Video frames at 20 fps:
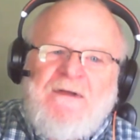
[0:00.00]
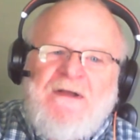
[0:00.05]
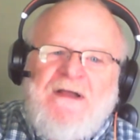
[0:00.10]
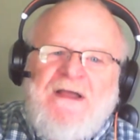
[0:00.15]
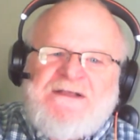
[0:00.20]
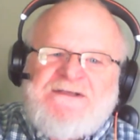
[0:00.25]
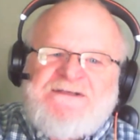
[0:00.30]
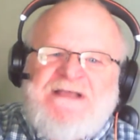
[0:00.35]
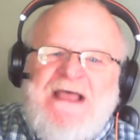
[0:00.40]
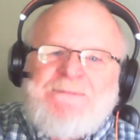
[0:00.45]

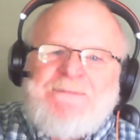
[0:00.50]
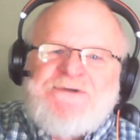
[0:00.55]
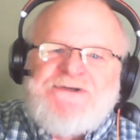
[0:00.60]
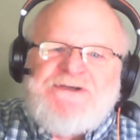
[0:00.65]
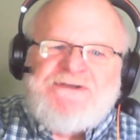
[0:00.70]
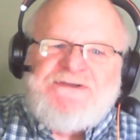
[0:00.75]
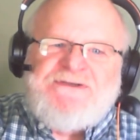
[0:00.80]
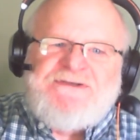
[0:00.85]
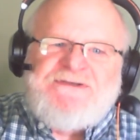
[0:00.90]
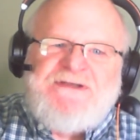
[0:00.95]

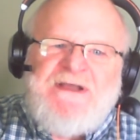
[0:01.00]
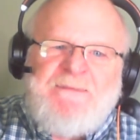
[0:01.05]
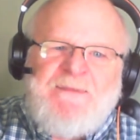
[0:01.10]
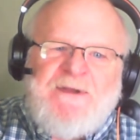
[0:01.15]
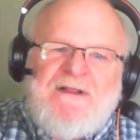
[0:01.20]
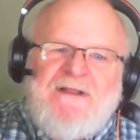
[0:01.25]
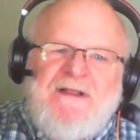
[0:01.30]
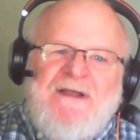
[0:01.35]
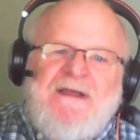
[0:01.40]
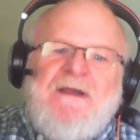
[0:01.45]
exceptions
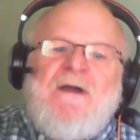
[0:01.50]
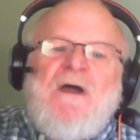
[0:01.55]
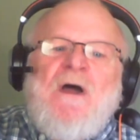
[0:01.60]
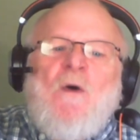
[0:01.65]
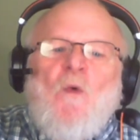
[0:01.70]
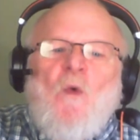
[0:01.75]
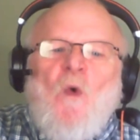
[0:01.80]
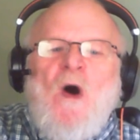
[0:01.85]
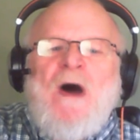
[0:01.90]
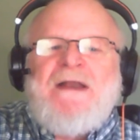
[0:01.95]
typically.
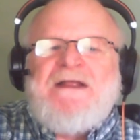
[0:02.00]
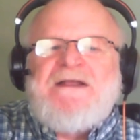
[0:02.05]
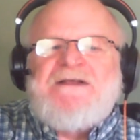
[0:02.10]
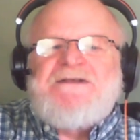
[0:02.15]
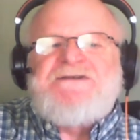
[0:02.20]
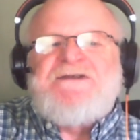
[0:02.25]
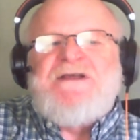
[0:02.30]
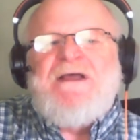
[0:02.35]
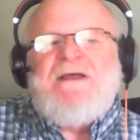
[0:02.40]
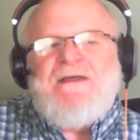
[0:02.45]
One
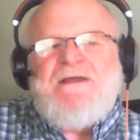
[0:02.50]
is